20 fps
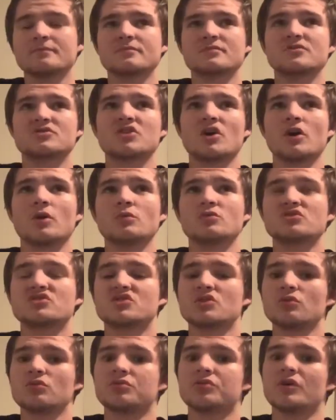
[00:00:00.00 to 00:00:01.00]
So it was
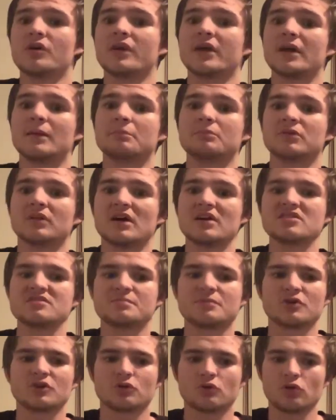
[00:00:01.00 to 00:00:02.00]
still 13+,
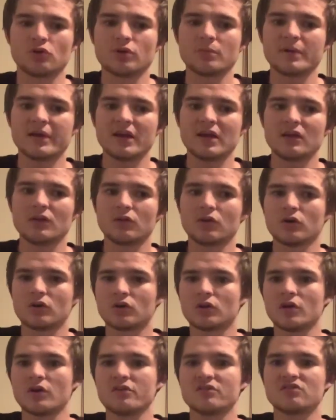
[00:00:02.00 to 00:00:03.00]
but it could have been a lot
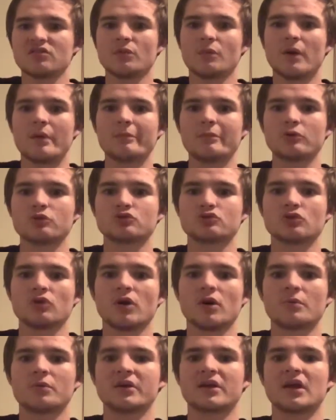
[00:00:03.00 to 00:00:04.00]
closer. One more
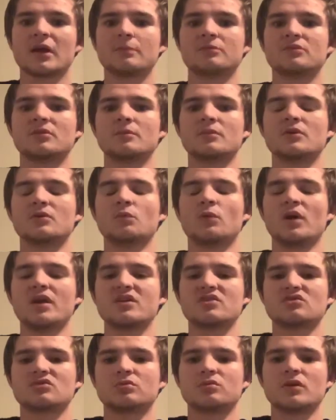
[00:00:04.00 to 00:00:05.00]
try would have kept them at
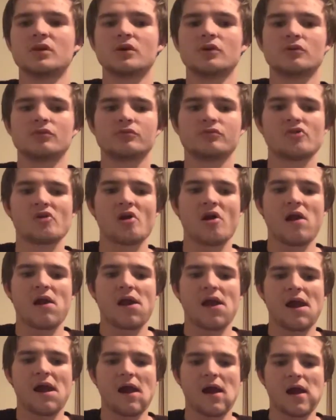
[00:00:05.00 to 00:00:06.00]
1-12.
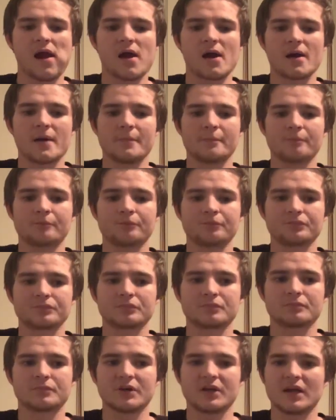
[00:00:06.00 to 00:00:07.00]

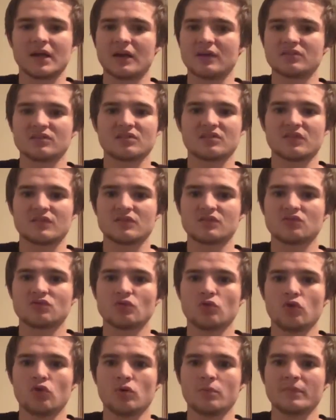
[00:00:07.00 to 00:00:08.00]
But yeah, as I said, the
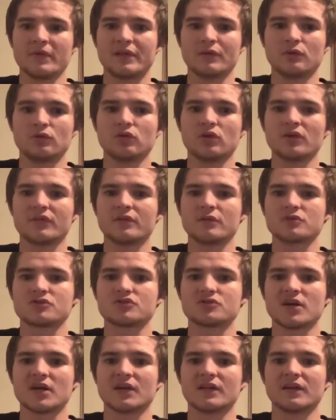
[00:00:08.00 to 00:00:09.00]
Storm, they look like they were
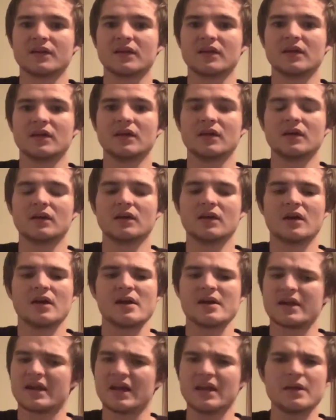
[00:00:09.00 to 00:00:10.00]
struggling here.
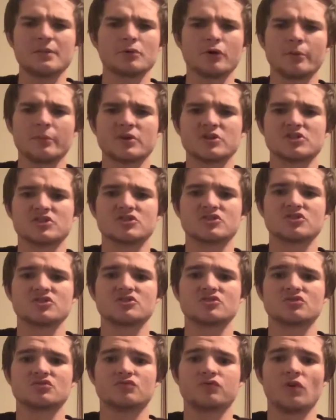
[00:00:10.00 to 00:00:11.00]
Kenny Bromwich is
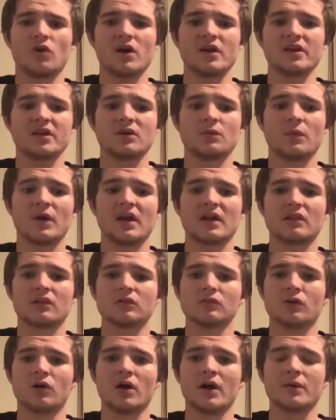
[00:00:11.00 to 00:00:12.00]
just finding a way to the
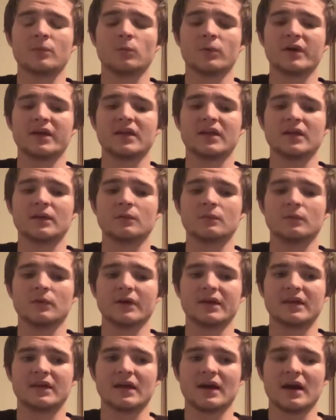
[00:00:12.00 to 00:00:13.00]
line week in,
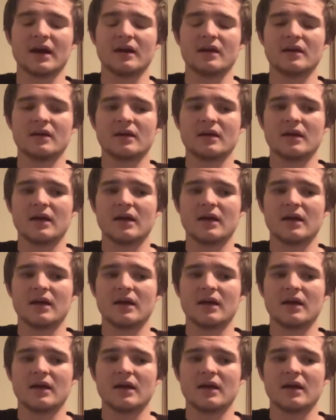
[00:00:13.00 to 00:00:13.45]
week out.